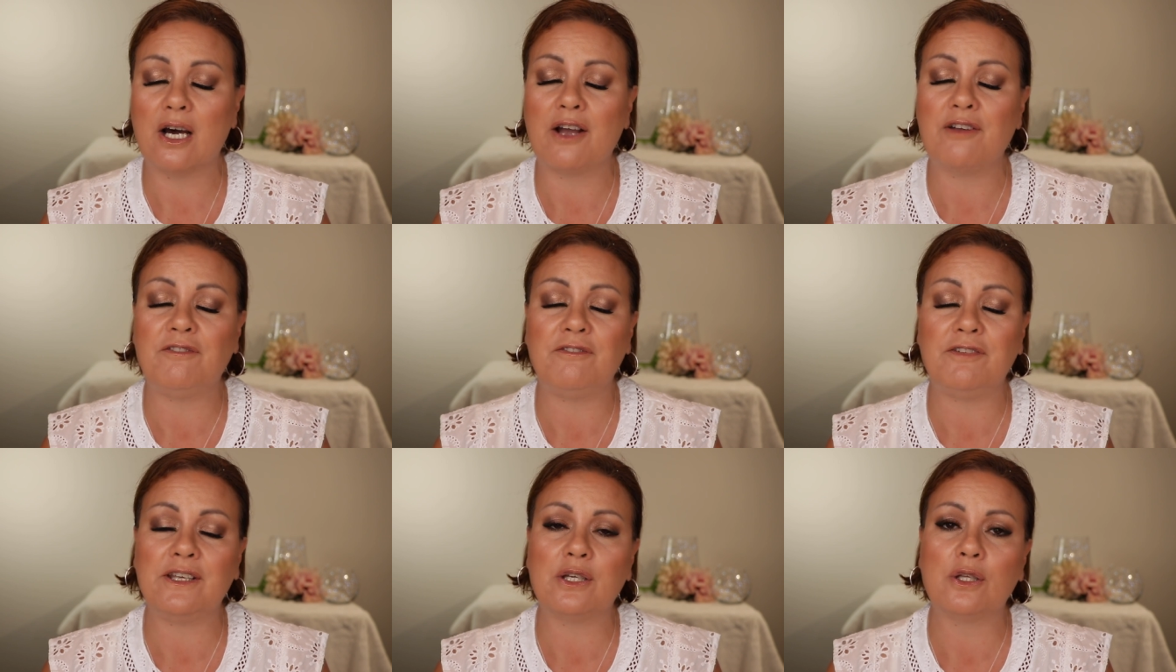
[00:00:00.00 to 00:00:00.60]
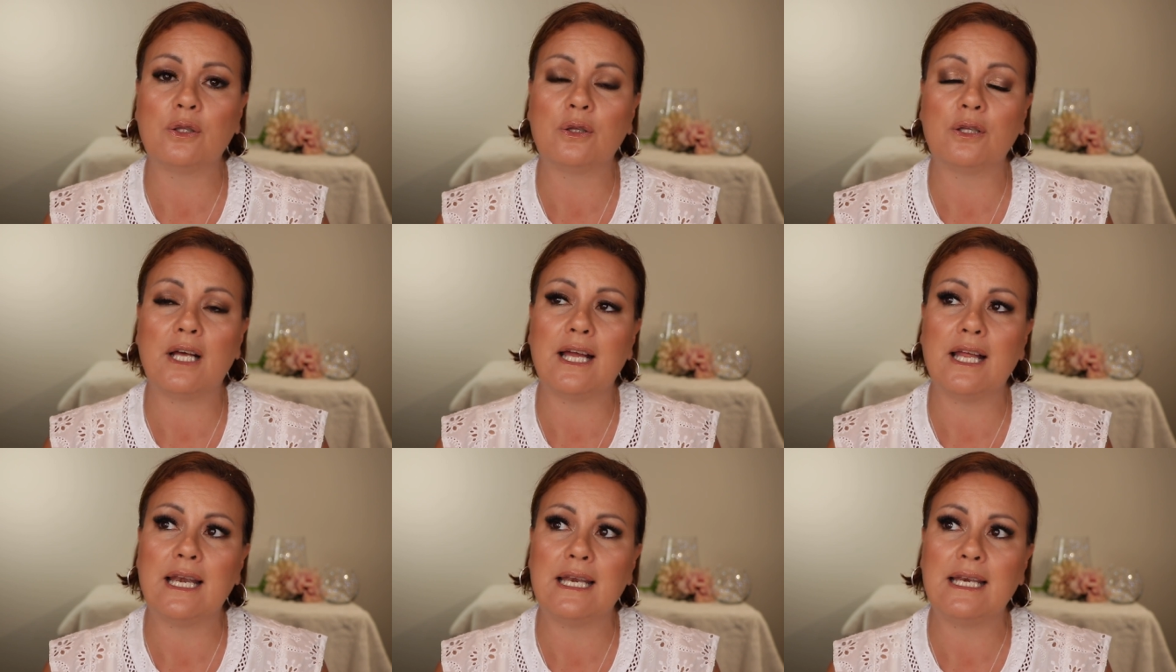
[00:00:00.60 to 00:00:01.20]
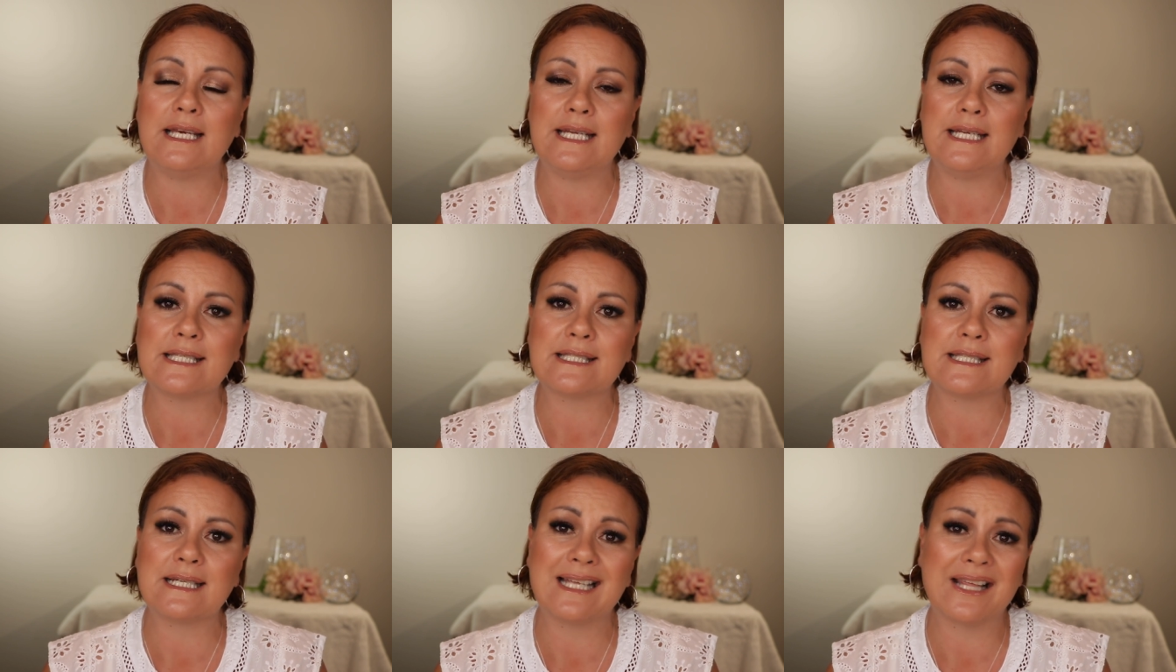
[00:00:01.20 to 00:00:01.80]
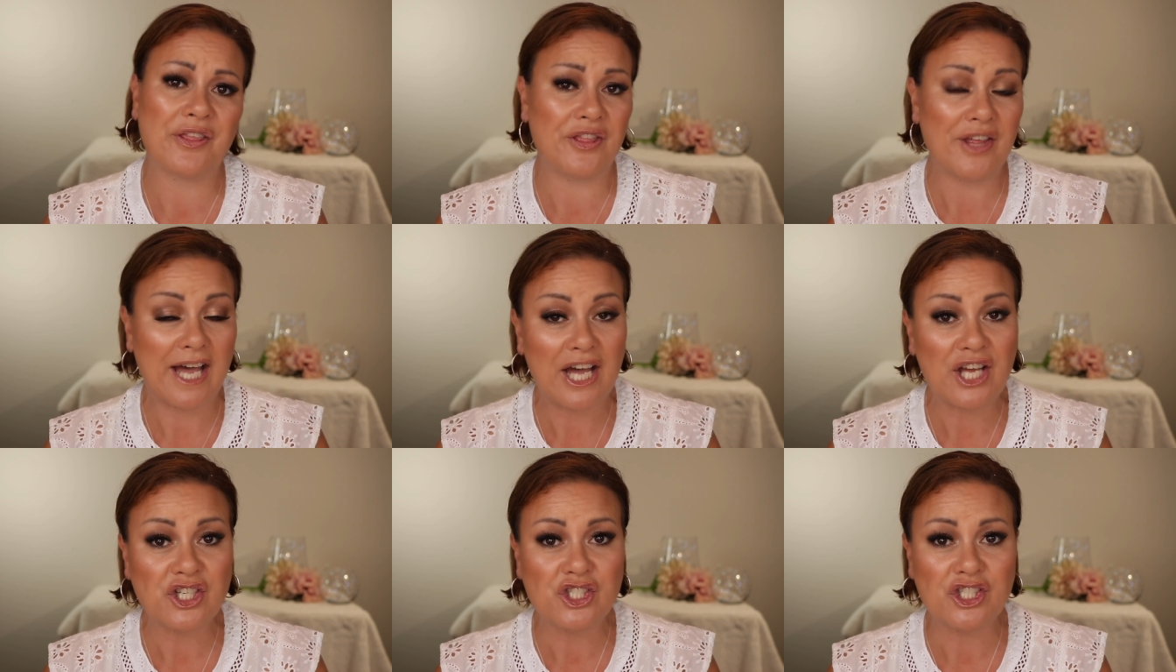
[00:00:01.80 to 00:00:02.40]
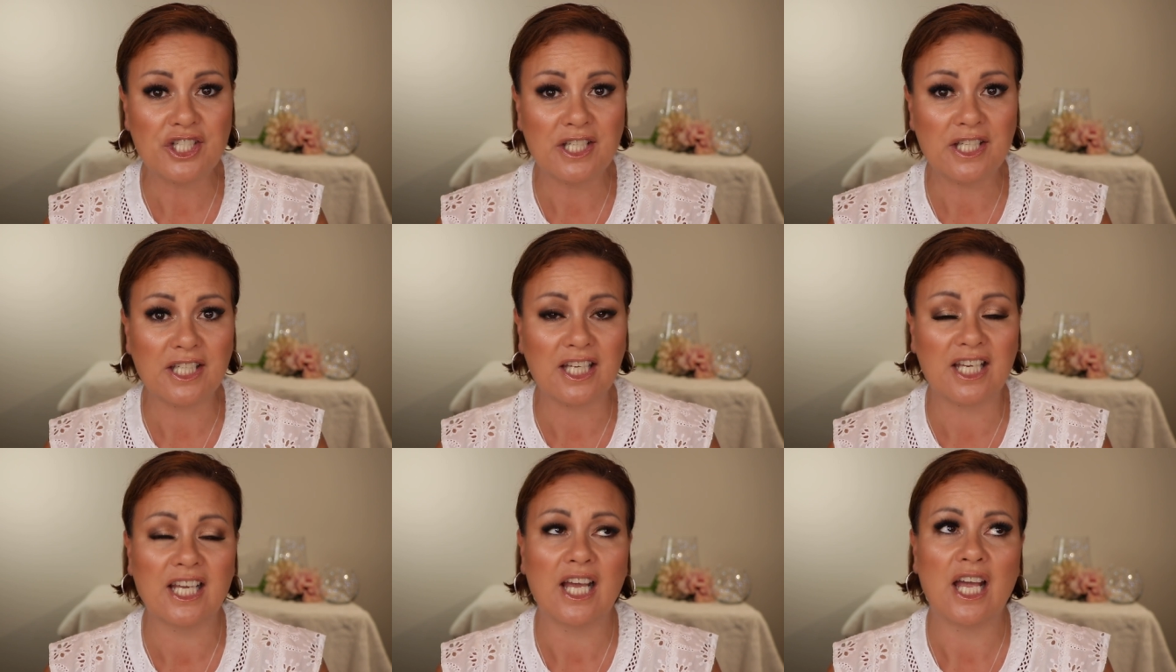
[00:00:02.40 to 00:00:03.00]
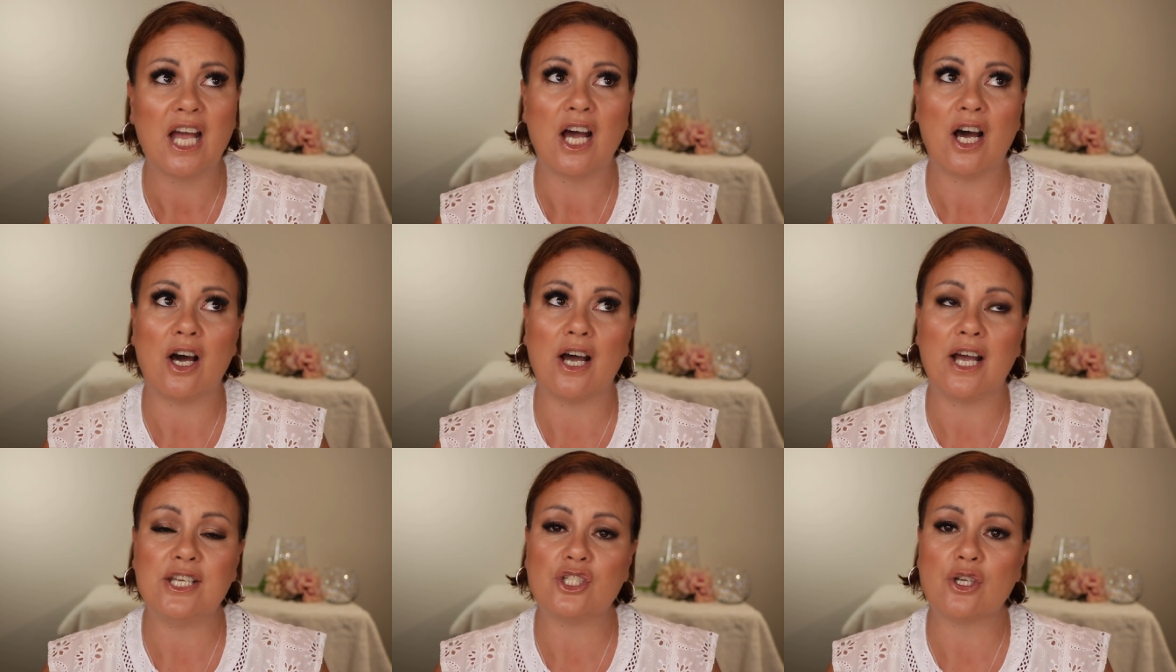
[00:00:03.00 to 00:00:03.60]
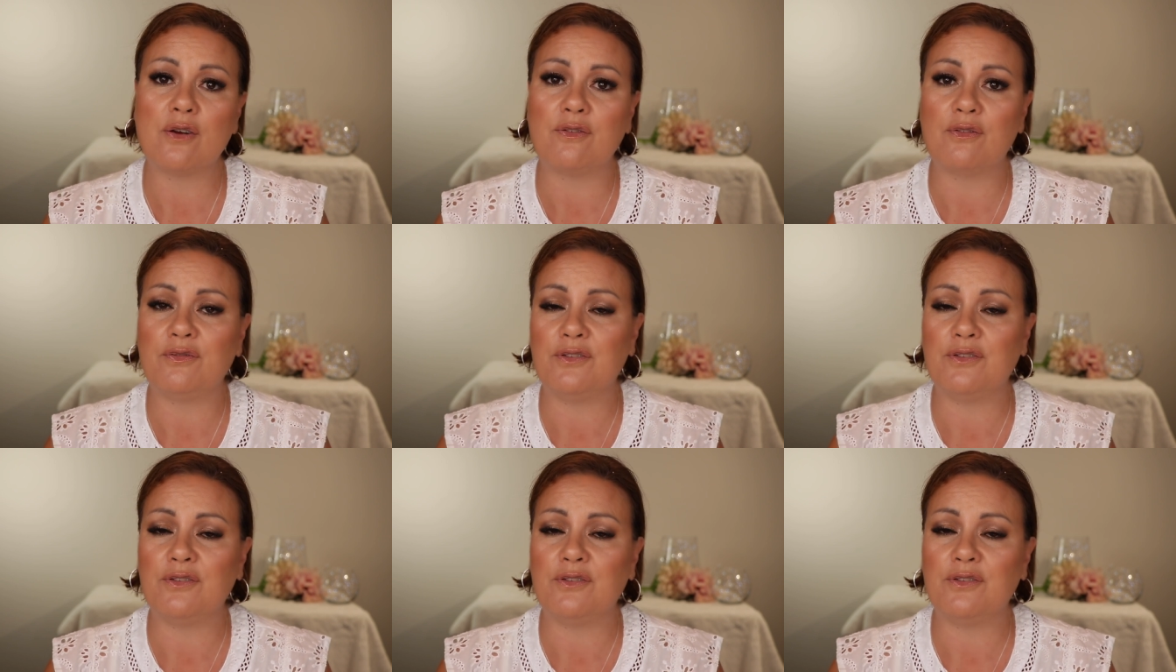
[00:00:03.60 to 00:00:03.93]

I feel less lethargic. I don't